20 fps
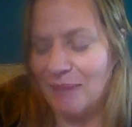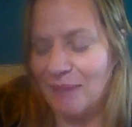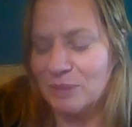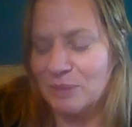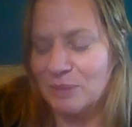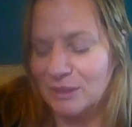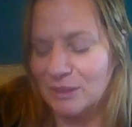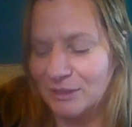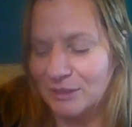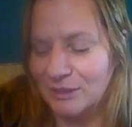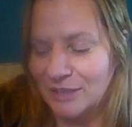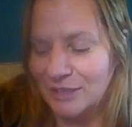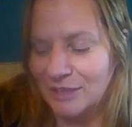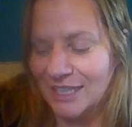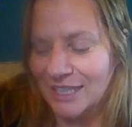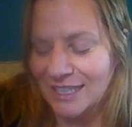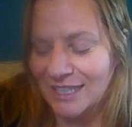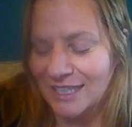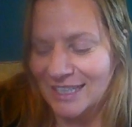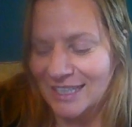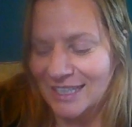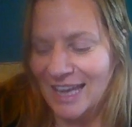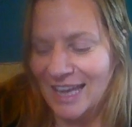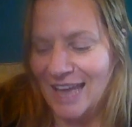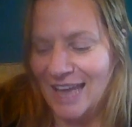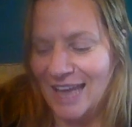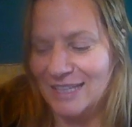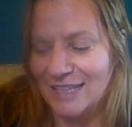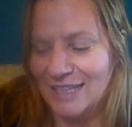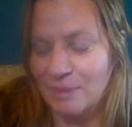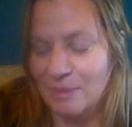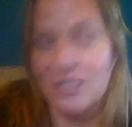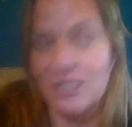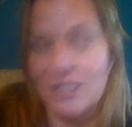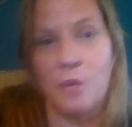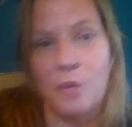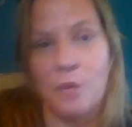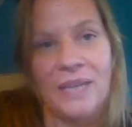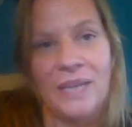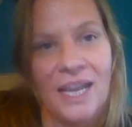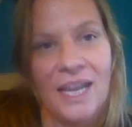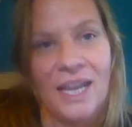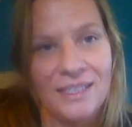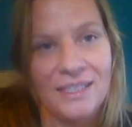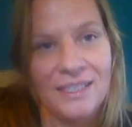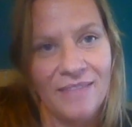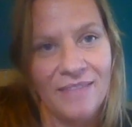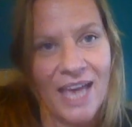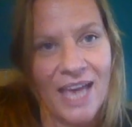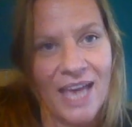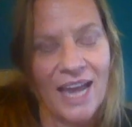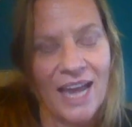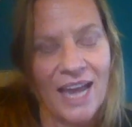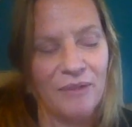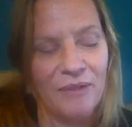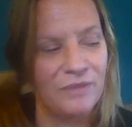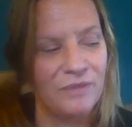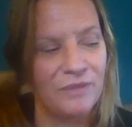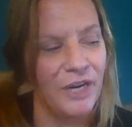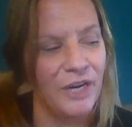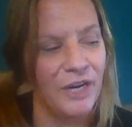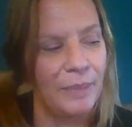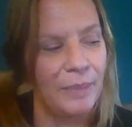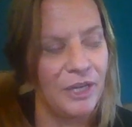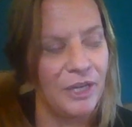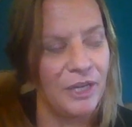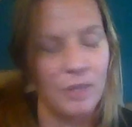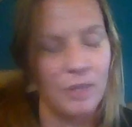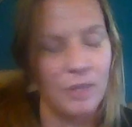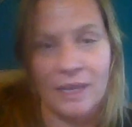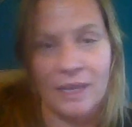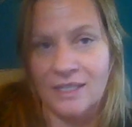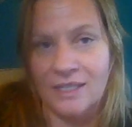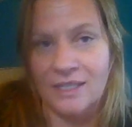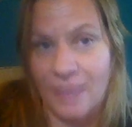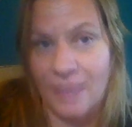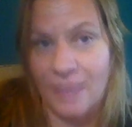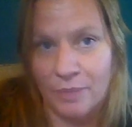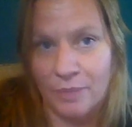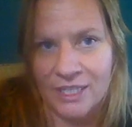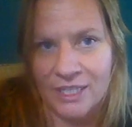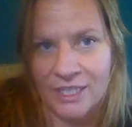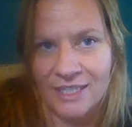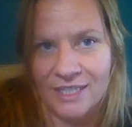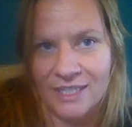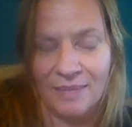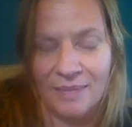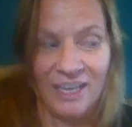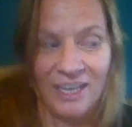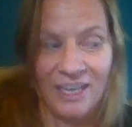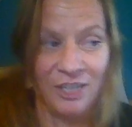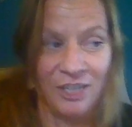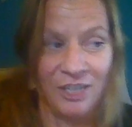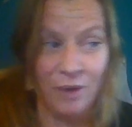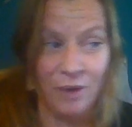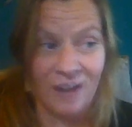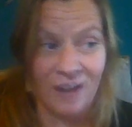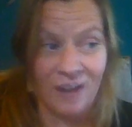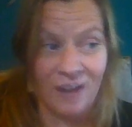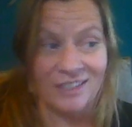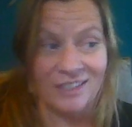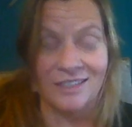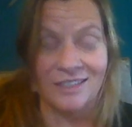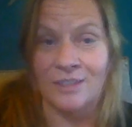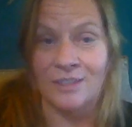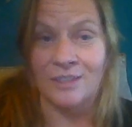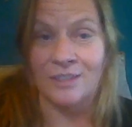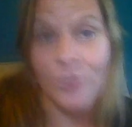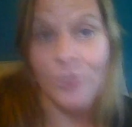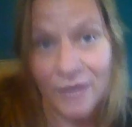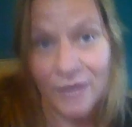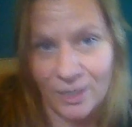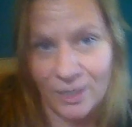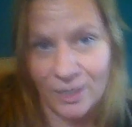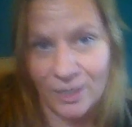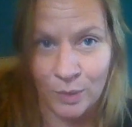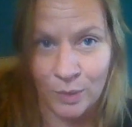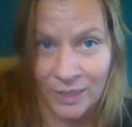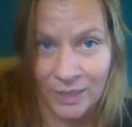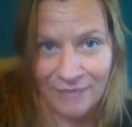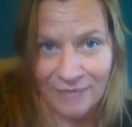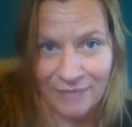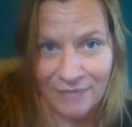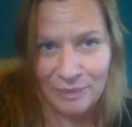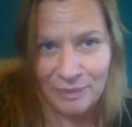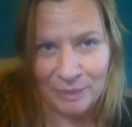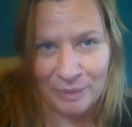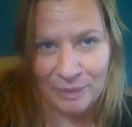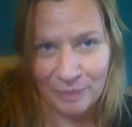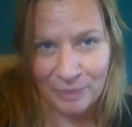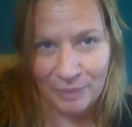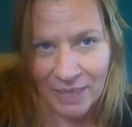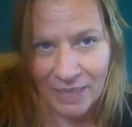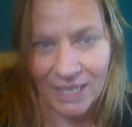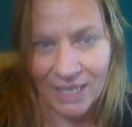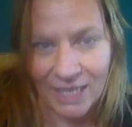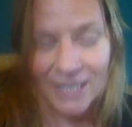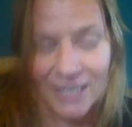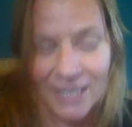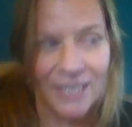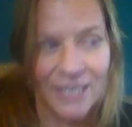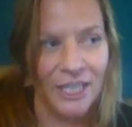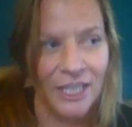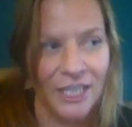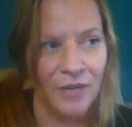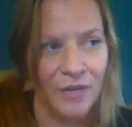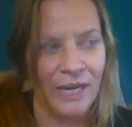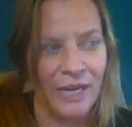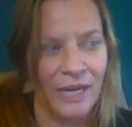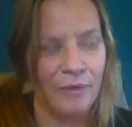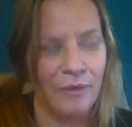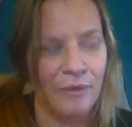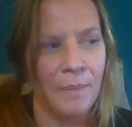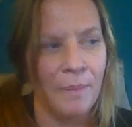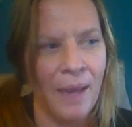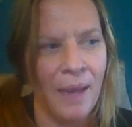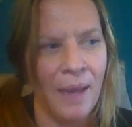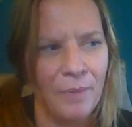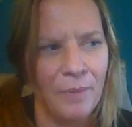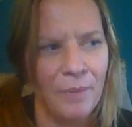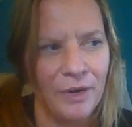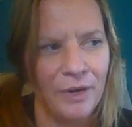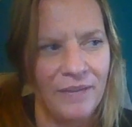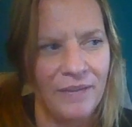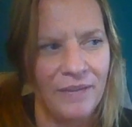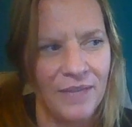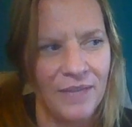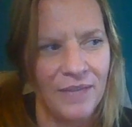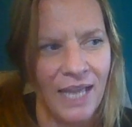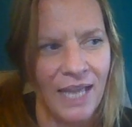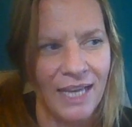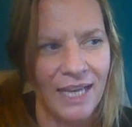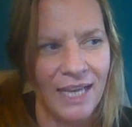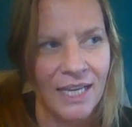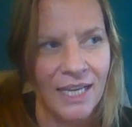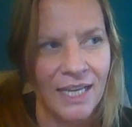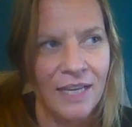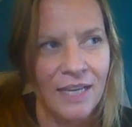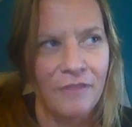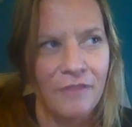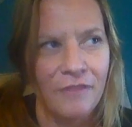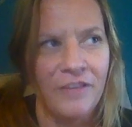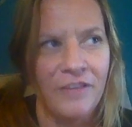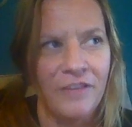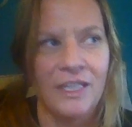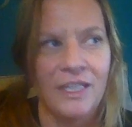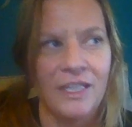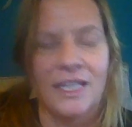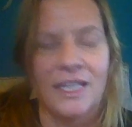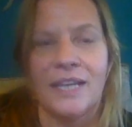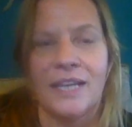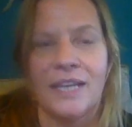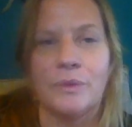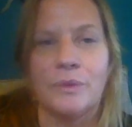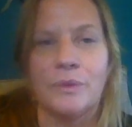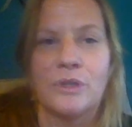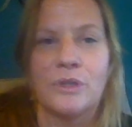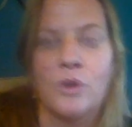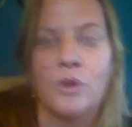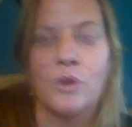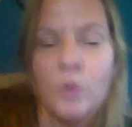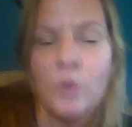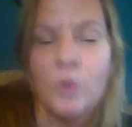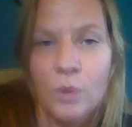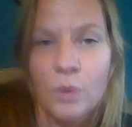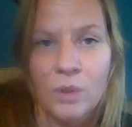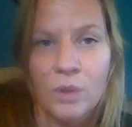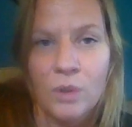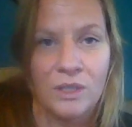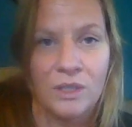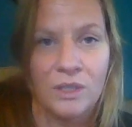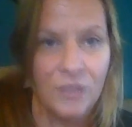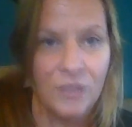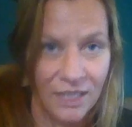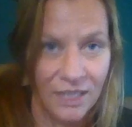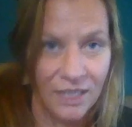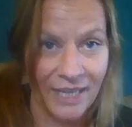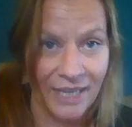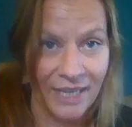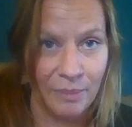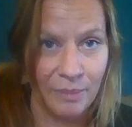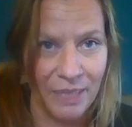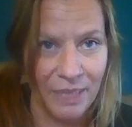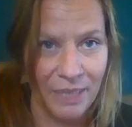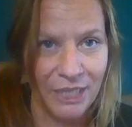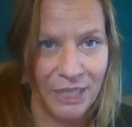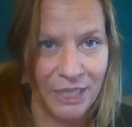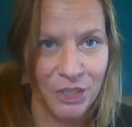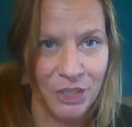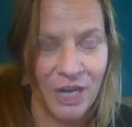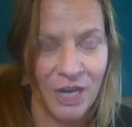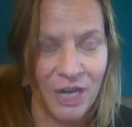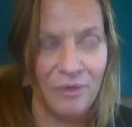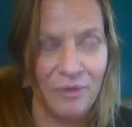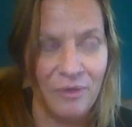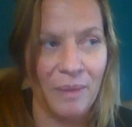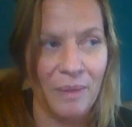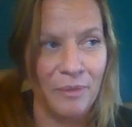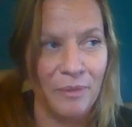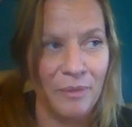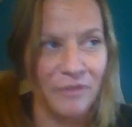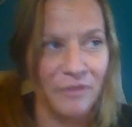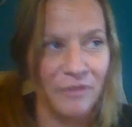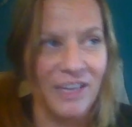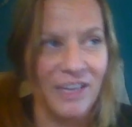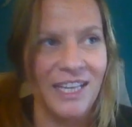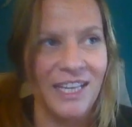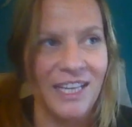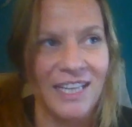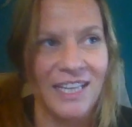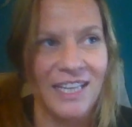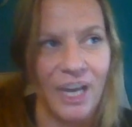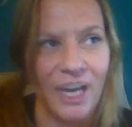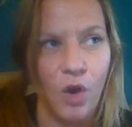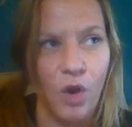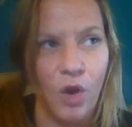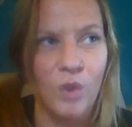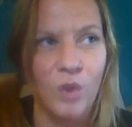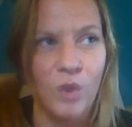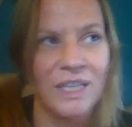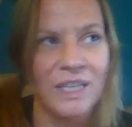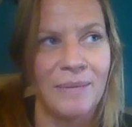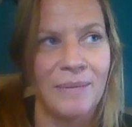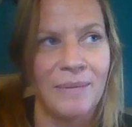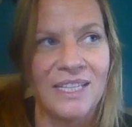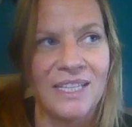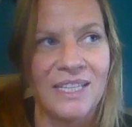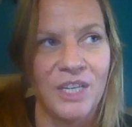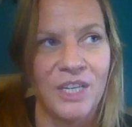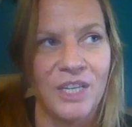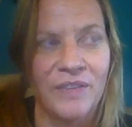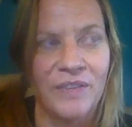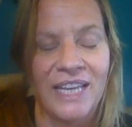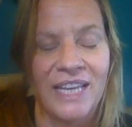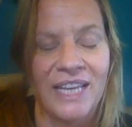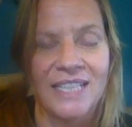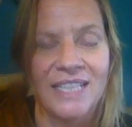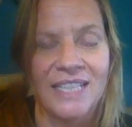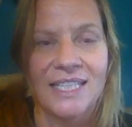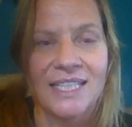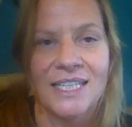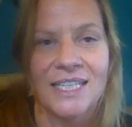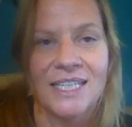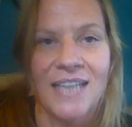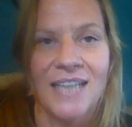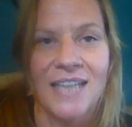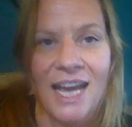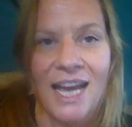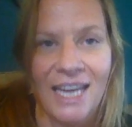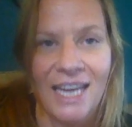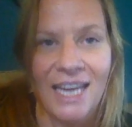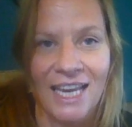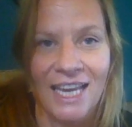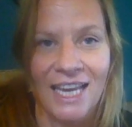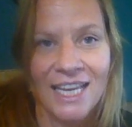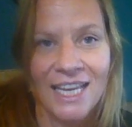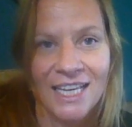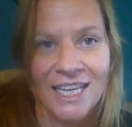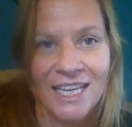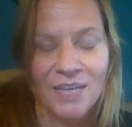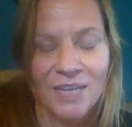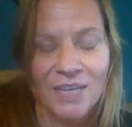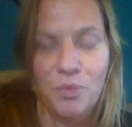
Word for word: absolutely. And, but so because of that, I was very much about separatism, and you are just so not cool enough to be with me, you know. And I remember even like feeling like it was cool to look like a bitch. I remember feeling like holding myself in that snotty